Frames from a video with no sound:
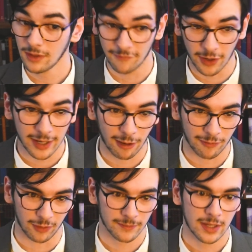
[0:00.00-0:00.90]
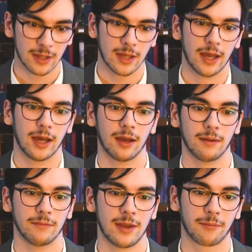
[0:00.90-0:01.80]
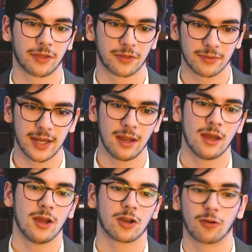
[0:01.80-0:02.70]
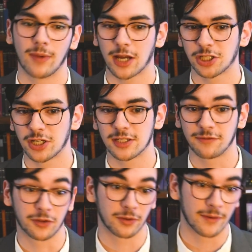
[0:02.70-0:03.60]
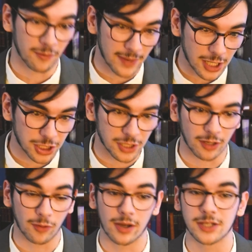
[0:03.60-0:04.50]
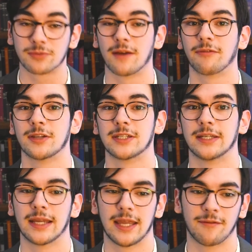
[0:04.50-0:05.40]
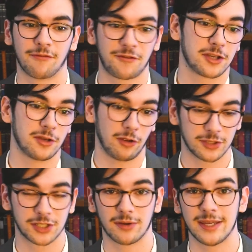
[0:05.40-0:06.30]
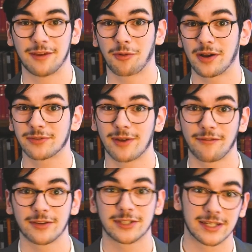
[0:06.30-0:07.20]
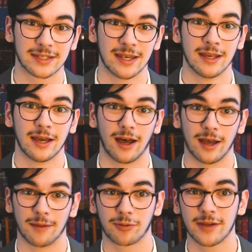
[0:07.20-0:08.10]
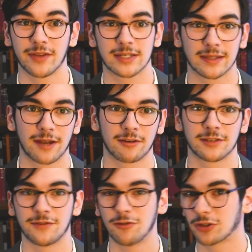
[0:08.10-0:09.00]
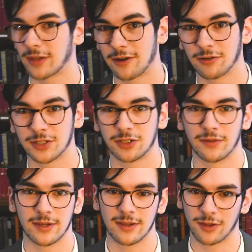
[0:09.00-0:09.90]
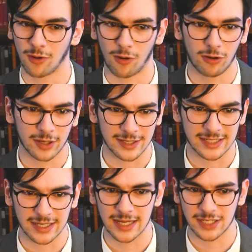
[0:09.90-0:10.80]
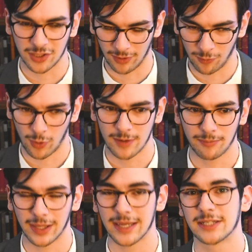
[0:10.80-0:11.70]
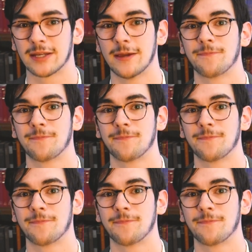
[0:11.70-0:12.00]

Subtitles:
Very helpful. Number 3, corrections, further information, and cross-referencing in footnotes. So he cross-references previous letters, future letters, so that they're all concise, they're in one place.